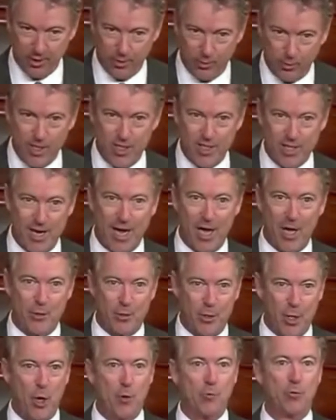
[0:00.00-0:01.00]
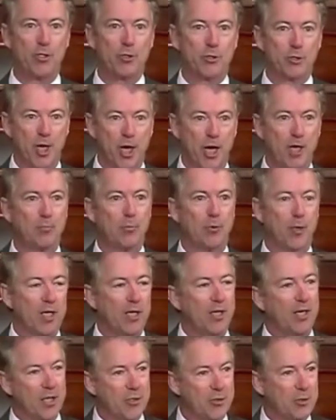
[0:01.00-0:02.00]
We now know that John
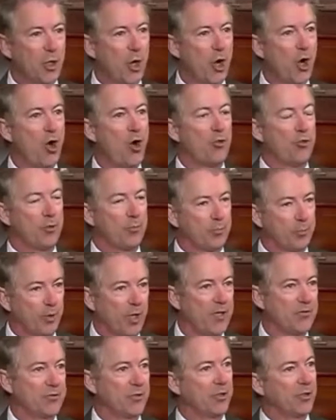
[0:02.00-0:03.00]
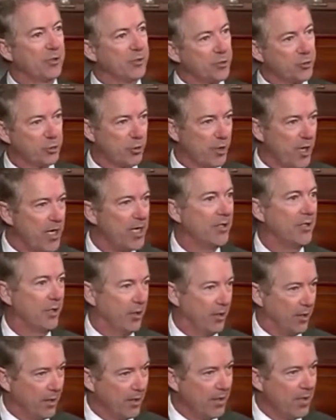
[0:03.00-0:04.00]
Brennan has called the president a
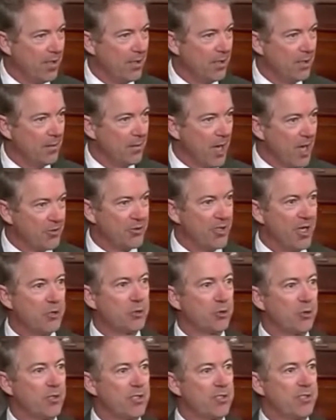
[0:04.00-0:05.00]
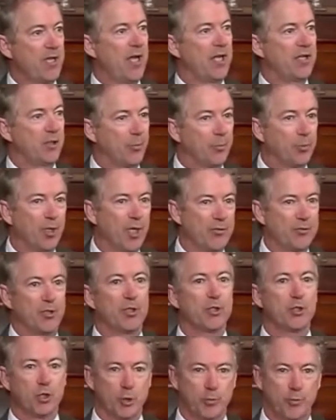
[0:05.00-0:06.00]
traitor, essentially saying the
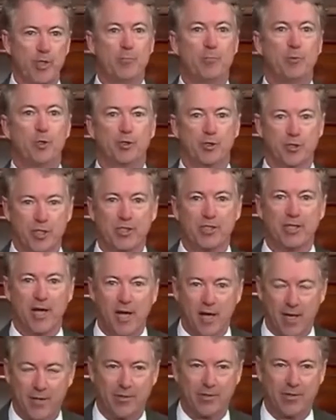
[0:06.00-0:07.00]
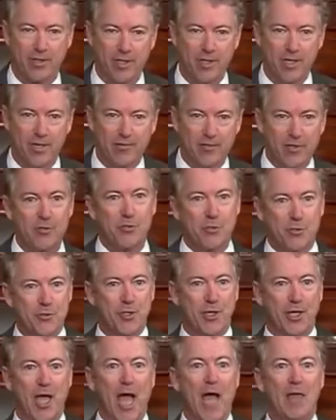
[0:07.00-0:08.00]
president should be put to death. This is
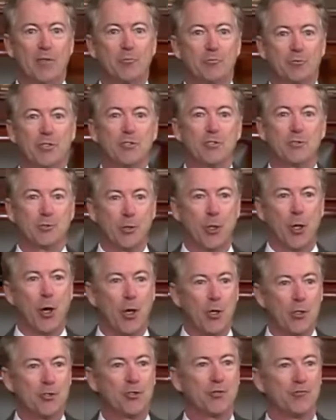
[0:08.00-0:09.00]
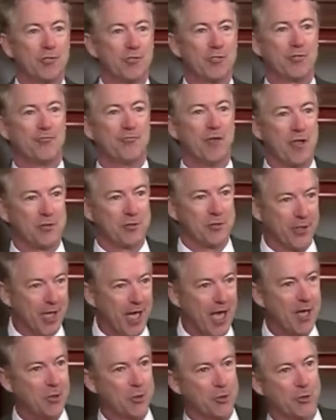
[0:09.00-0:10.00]
the guy that was in charge of this
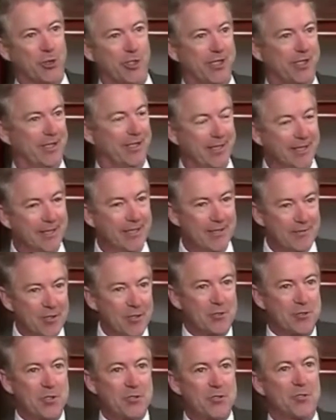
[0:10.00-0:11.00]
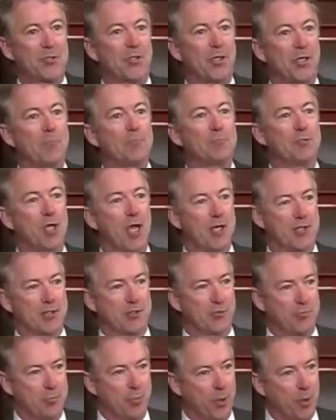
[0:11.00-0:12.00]
investigation. This isn't an
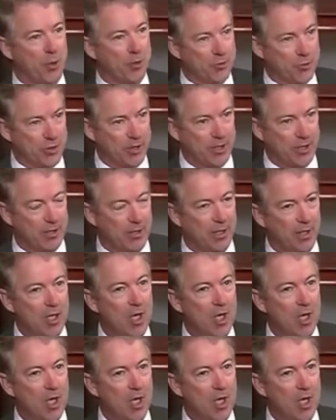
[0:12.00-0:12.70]
objective person.